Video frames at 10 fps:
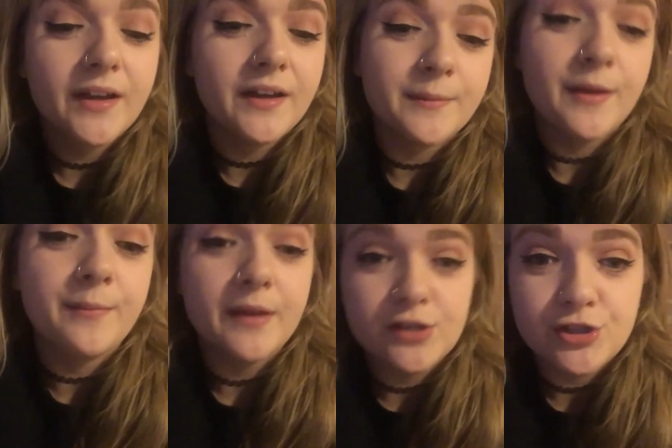Um,
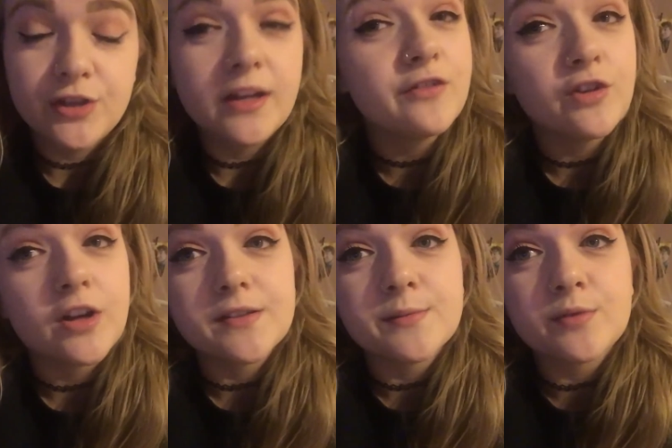and make sure that if you're
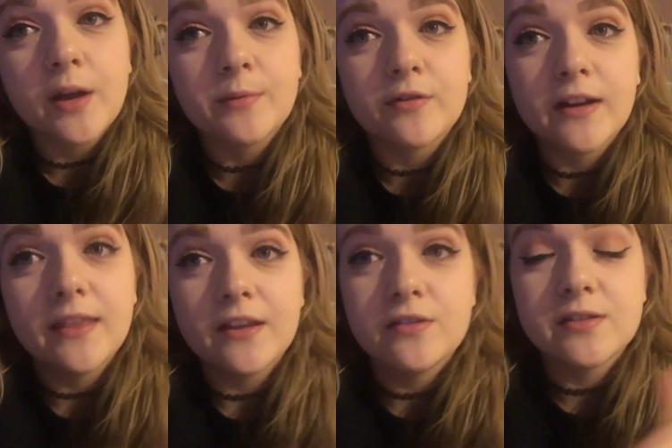not subscribed
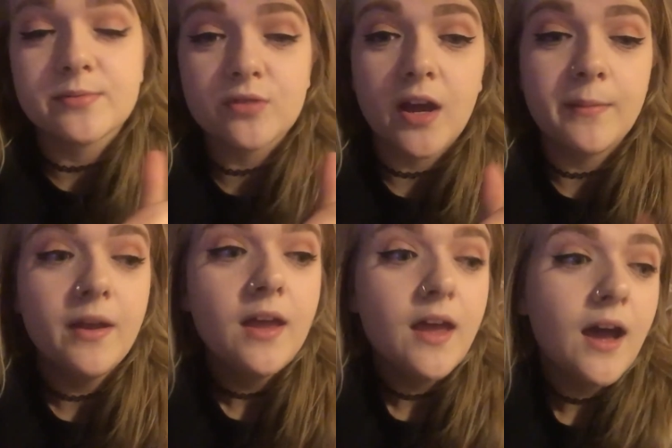already that you subscribe.
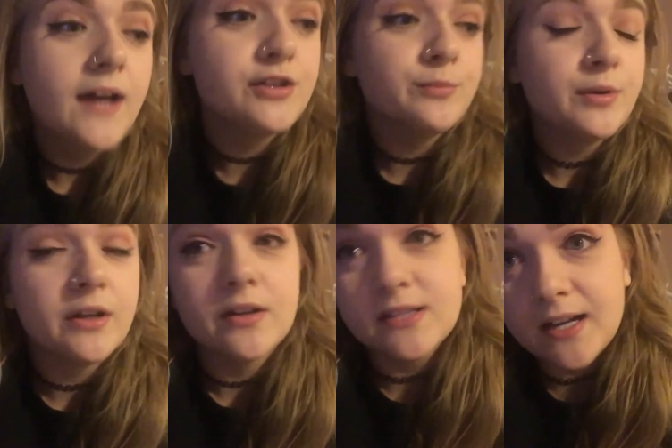I don't put
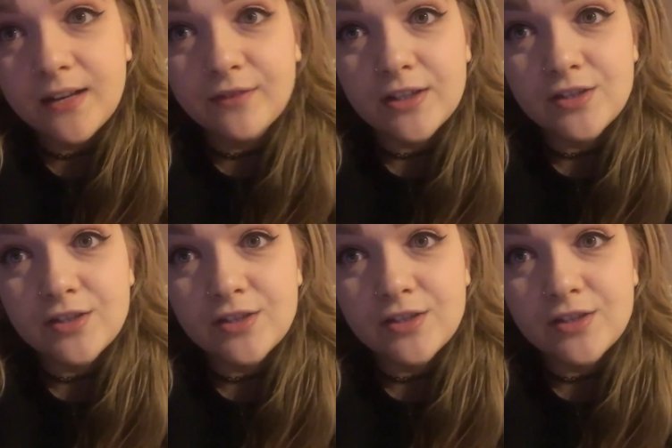out a ton of